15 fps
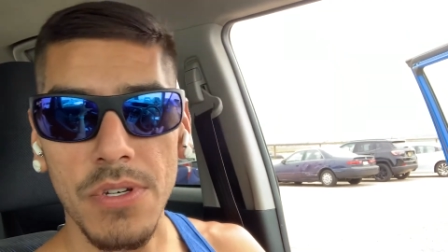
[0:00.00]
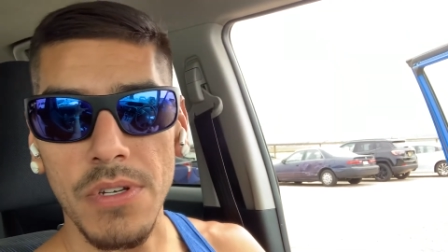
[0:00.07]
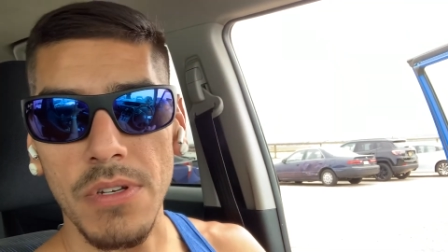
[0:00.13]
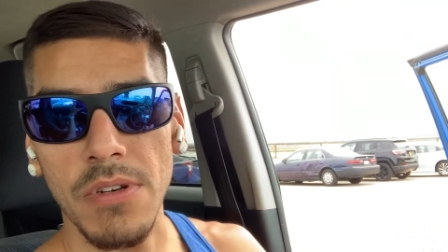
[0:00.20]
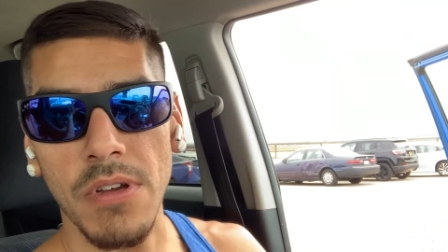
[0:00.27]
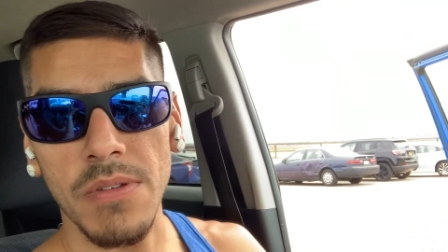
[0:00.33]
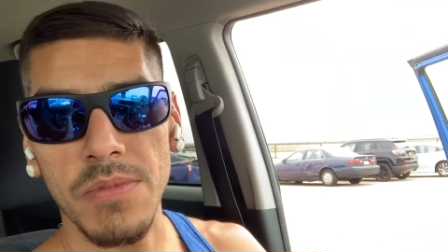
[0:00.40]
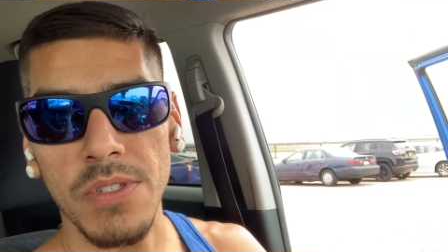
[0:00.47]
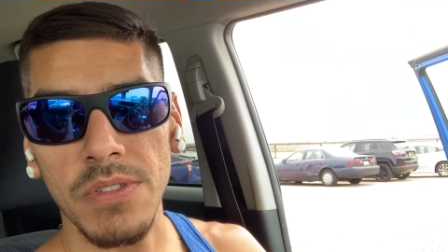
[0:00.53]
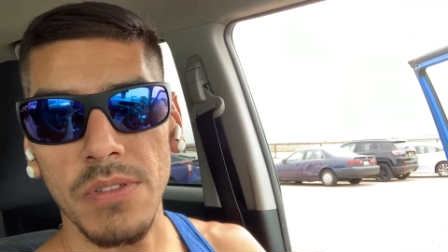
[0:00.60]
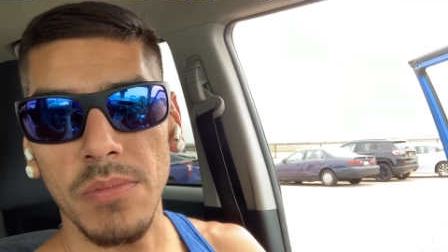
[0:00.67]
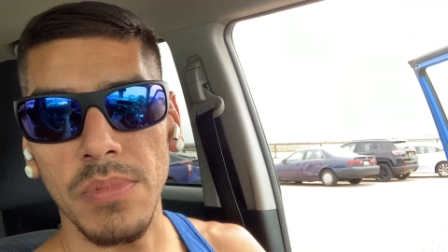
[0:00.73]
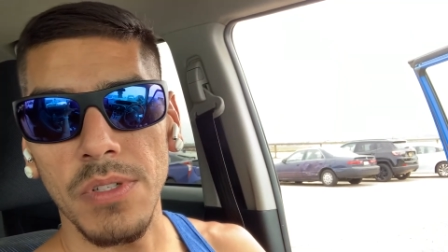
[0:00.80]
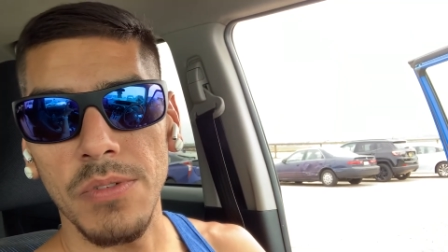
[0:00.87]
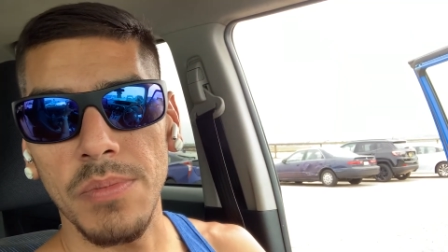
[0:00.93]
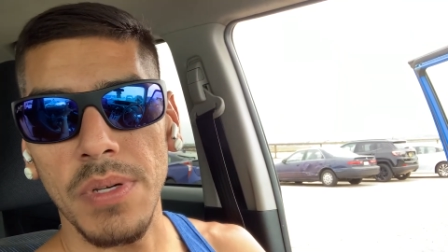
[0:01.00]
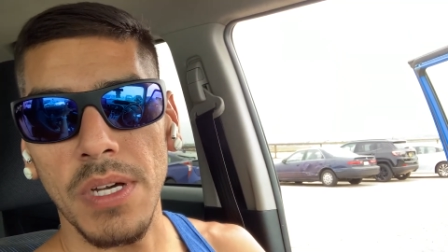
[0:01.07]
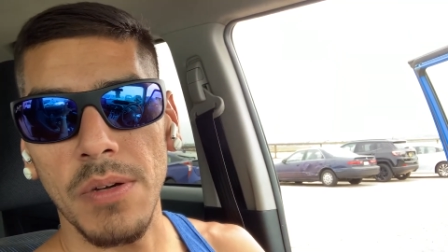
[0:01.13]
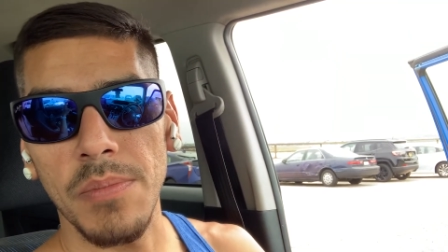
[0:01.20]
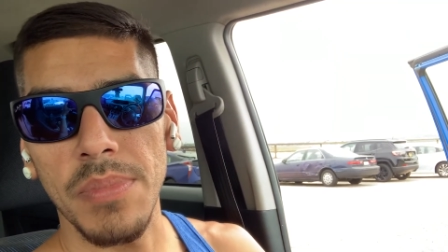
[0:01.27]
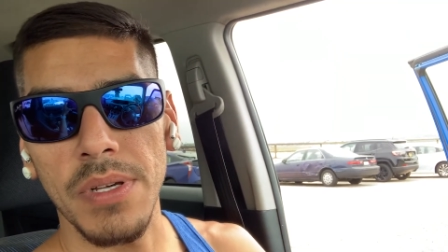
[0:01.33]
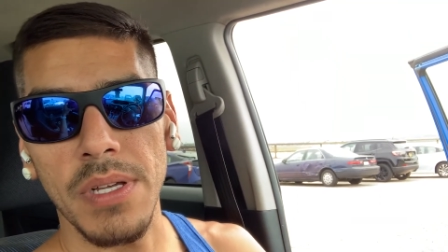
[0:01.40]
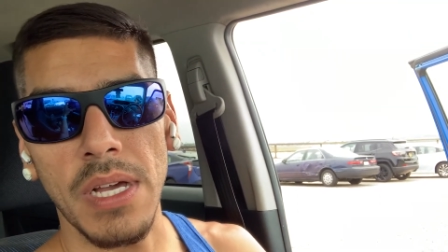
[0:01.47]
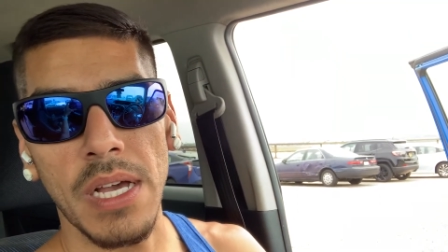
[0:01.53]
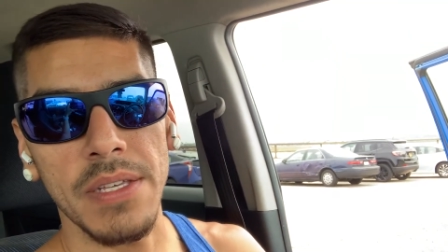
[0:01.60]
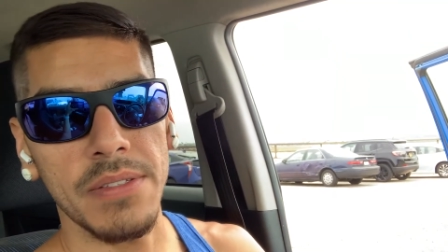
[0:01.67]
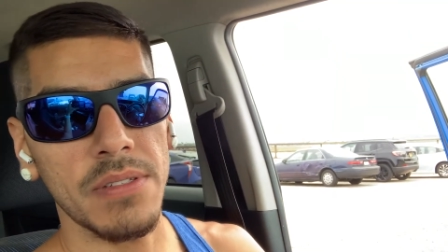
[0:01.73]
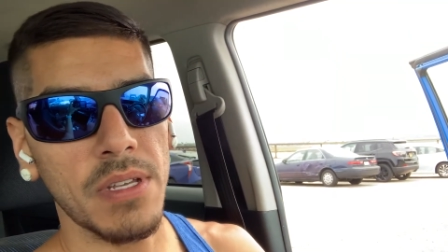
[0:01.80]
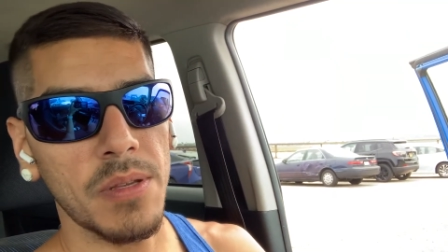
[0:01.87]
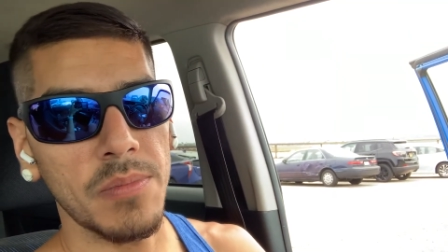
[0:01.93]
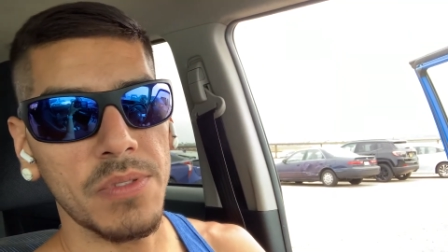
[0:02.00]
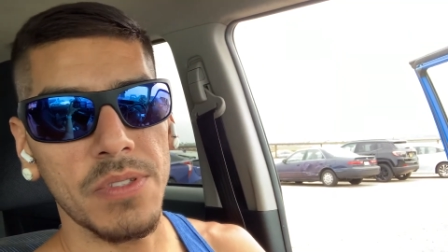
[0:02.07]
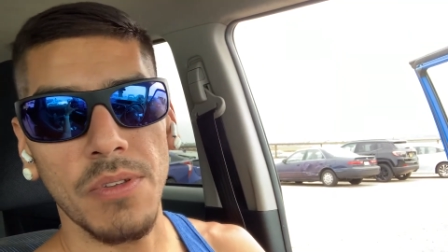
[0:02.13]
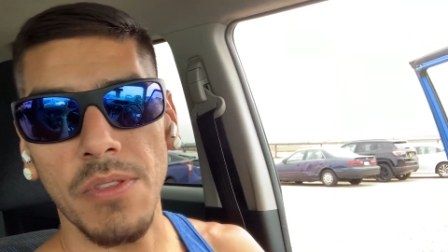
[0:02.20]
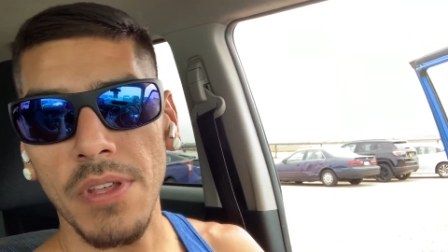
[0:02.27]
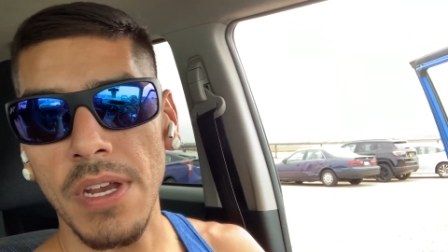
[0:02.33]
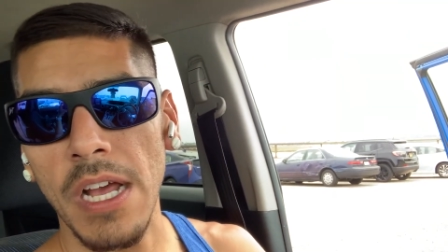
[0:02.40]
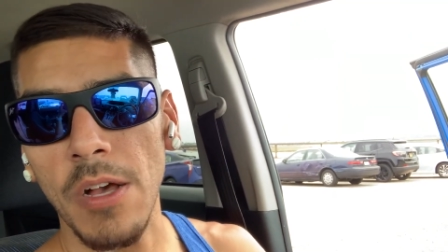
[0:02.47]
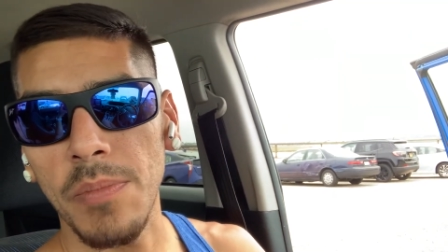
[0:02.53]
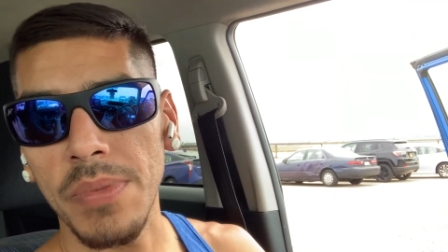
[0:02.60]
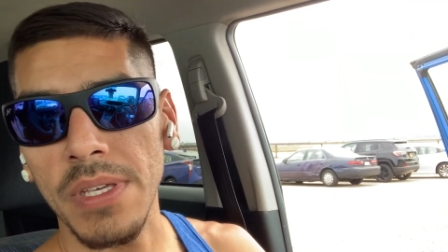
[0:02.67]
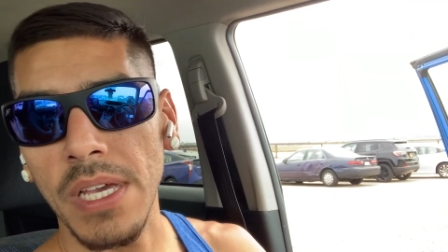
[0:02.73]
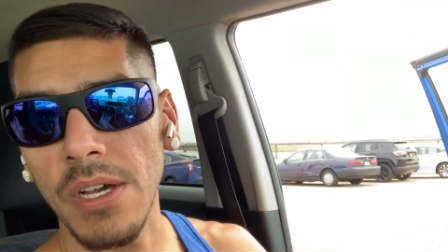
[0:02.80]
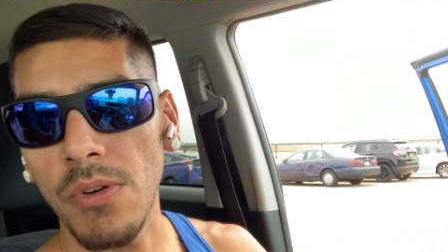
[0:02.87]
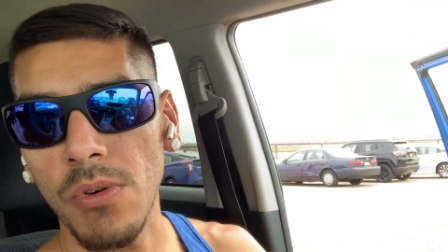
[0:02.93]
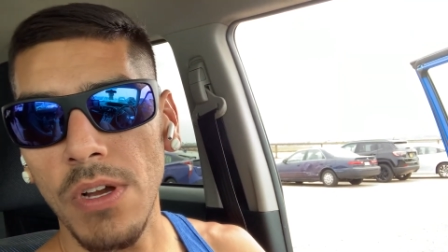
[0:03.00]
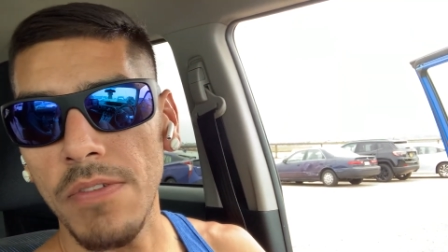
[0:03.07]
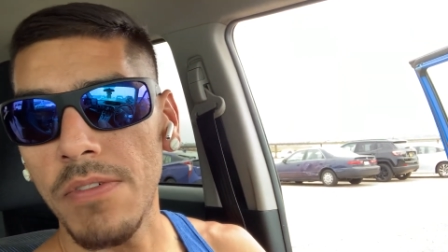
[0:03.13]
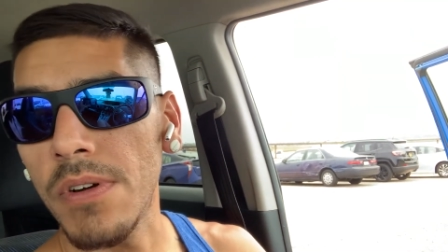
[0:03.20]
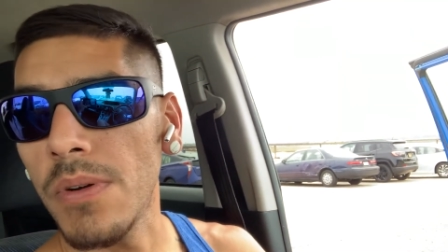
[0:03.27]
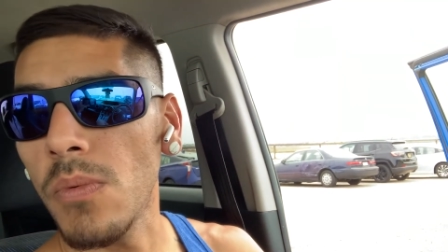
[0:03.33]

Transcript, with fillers: You know, I'm just a blue belt, but I, I'm still there helping out whoever